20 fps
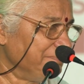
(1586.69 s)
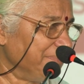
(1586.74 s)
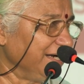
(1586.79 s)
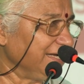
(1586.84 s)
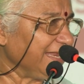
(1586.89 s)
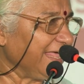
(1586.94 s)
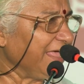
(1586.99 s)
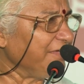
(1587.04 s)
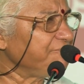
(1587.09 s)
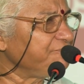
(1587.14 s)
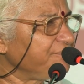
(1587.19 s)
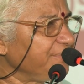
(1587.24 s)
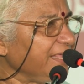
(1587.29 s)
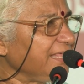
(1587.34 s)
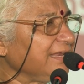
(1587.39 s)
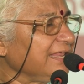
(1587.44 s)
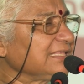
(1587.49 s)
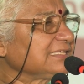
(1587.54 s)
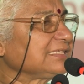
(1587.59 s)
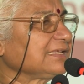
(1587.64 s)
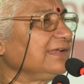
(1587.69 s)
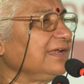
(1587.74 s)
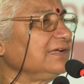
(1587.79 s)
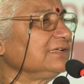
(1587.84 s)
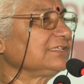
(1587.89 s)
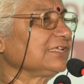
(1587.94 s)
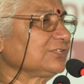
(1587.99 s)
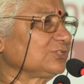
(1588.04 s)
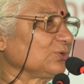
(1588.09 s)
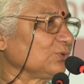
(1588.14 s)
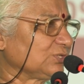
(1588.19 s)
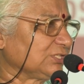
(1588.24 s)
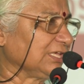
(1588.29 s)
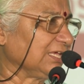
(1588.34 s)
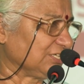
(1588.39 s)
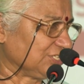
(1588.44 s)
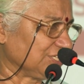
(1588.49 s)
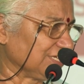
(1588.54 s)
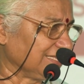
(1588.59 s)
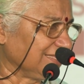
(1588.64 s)
But every residents
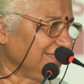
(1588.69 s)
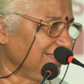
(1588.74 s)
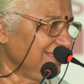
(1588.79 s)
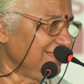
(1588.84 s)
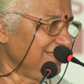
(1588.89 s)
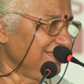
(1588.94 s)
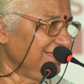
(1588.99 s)
association,